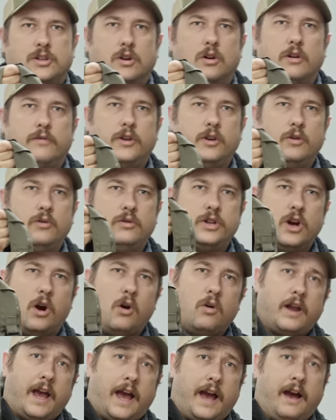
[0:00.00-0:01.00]
So if you
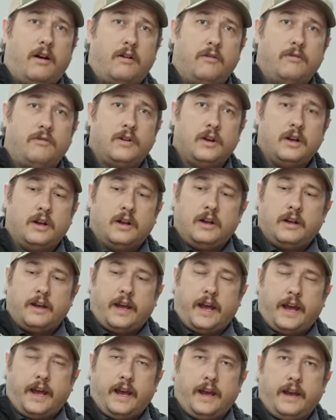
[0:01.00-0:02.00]
don't have
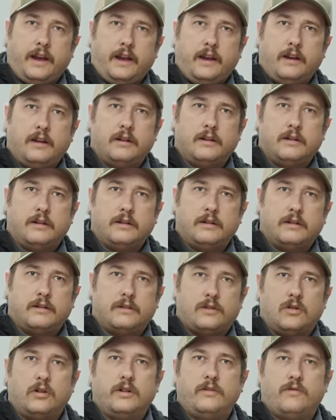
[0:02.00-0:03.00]
a
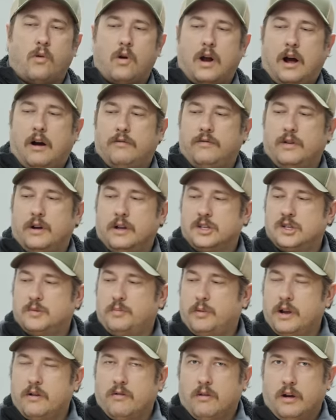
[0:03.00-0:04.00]
34 Alpha
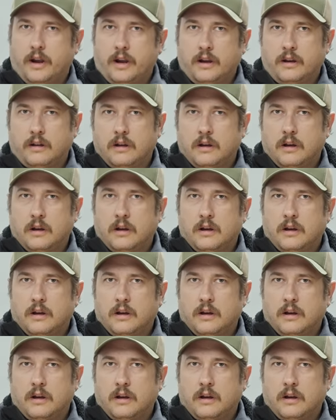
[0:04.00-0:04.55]
split rig,